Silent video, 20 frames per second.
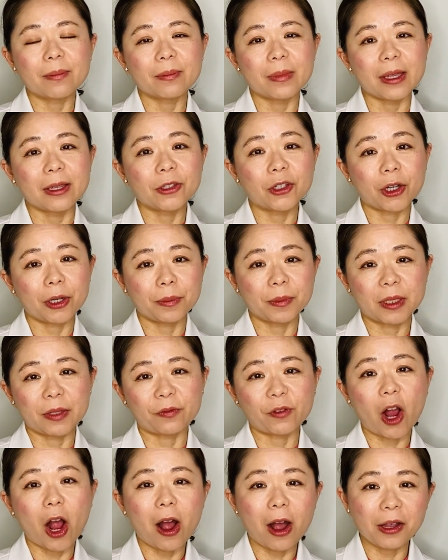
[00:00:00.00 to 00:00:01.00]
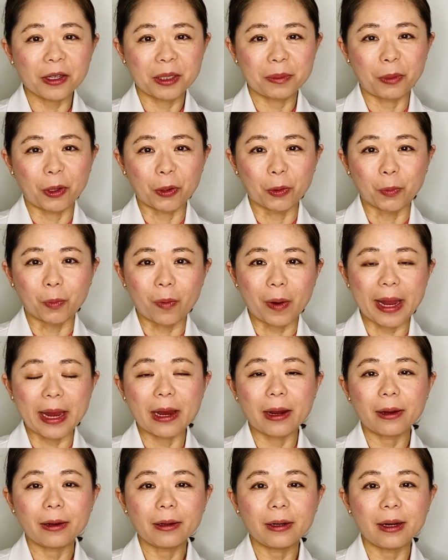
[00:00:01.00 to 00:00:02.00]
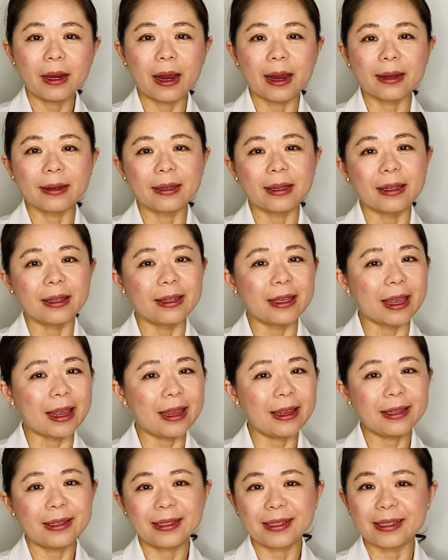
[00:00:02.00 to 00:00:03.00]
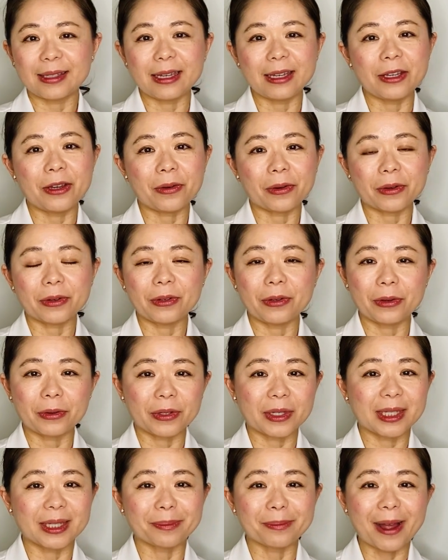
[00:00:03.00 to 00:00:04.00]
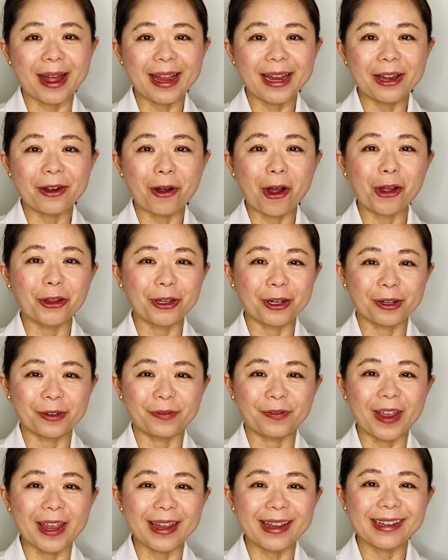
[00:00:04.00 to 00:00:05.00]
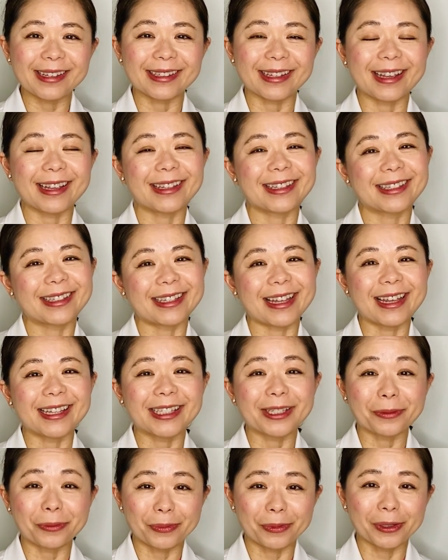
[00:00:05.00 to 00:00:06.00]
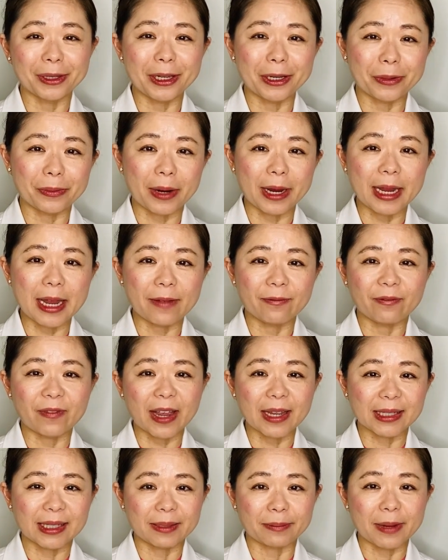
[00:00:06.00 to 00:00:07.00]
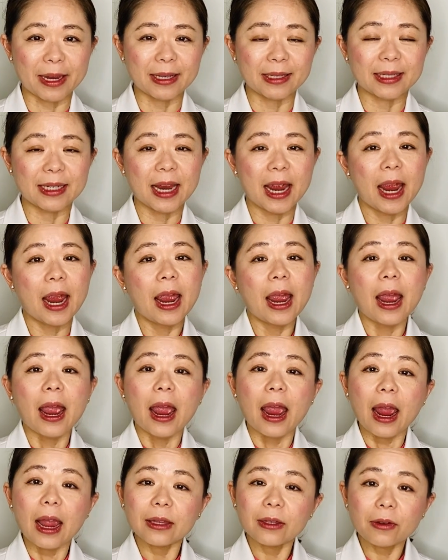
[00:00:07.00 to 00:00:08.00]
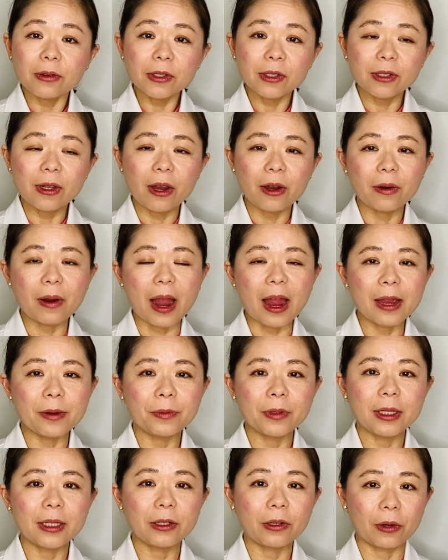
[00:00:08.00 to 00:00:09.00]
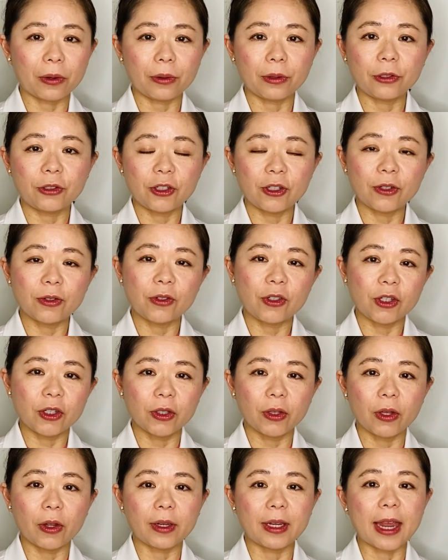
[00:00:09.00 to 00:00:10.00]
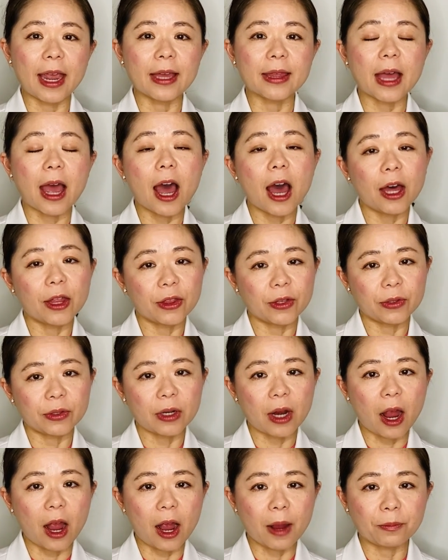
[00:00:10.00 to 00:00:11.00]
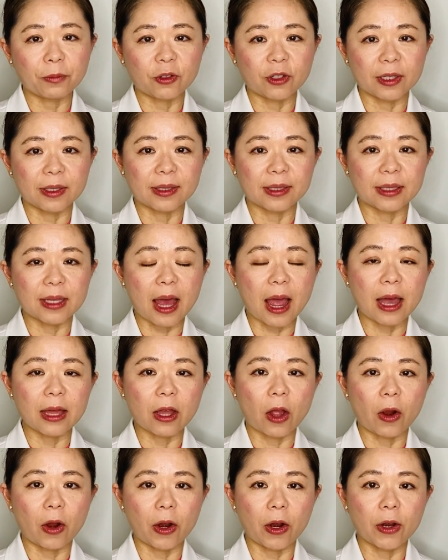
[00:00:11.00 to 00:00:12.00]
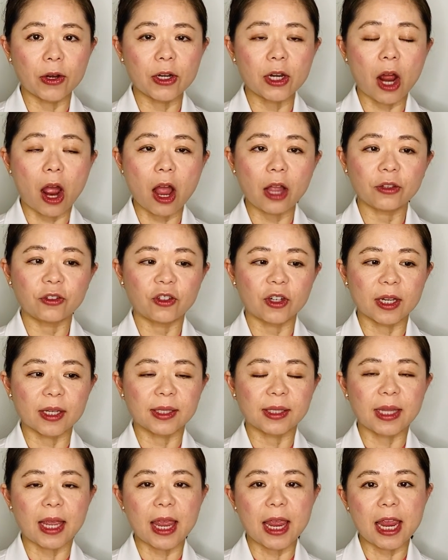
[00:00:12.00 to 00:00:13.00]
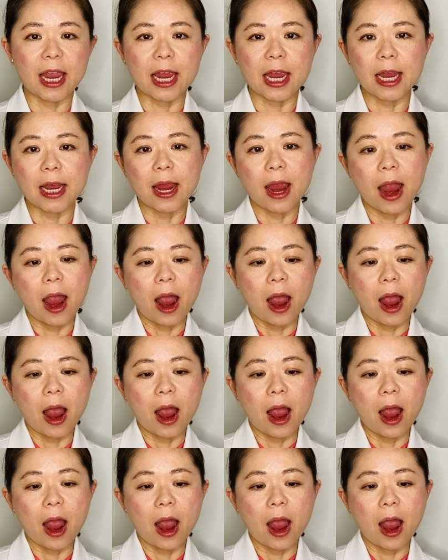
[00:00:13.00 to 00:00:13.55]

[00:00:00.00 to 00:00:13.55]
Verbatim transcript: In terms of cost per wear, it's your smile on your face. It's a really great investment. And also, I would encourage you to look at other options that are not just a